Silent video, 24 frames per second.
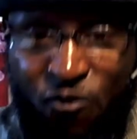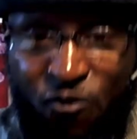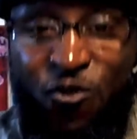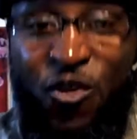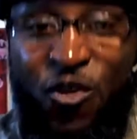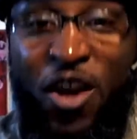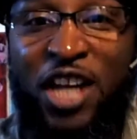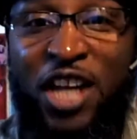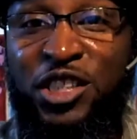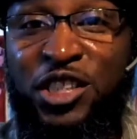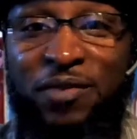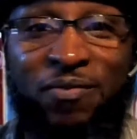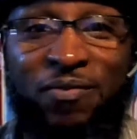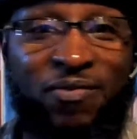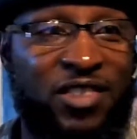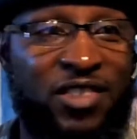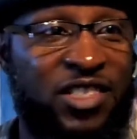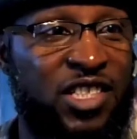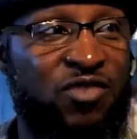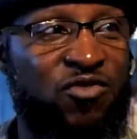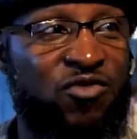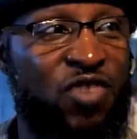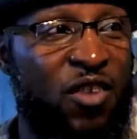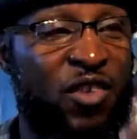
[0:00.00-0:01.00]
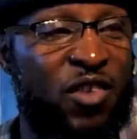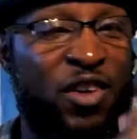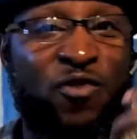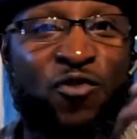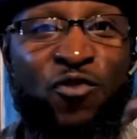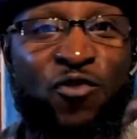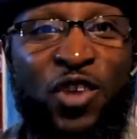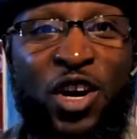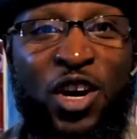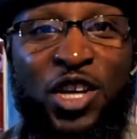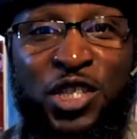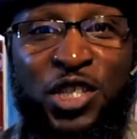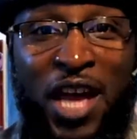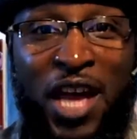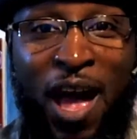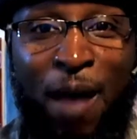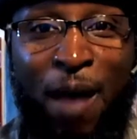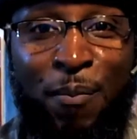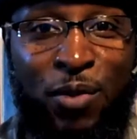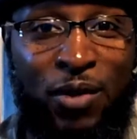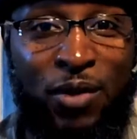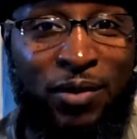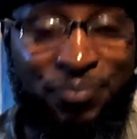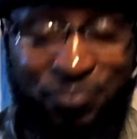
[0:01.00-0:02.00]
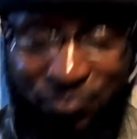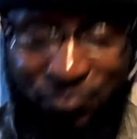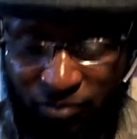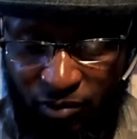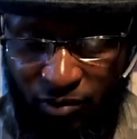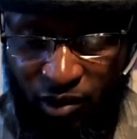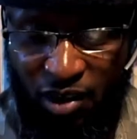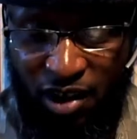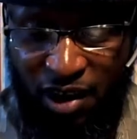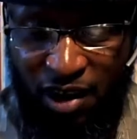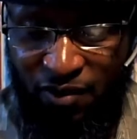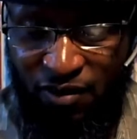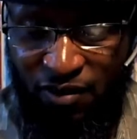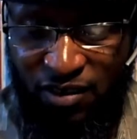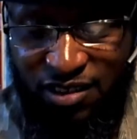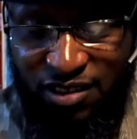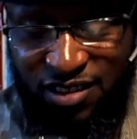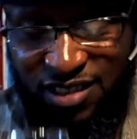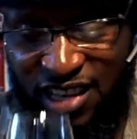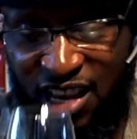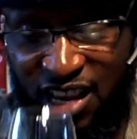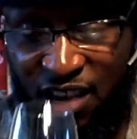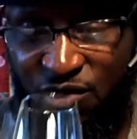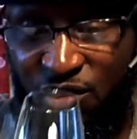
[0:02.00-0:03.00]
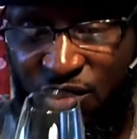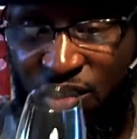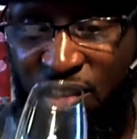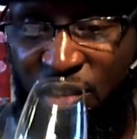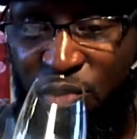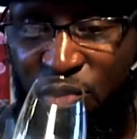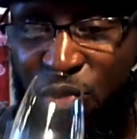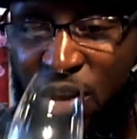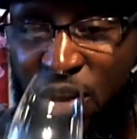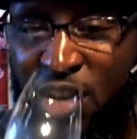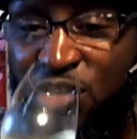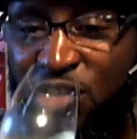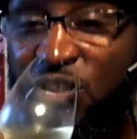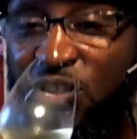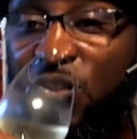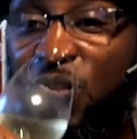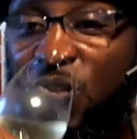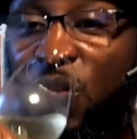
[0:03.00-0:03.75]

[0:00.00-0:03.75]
Fresh, just very fresh apple. All right. Now for the ribs,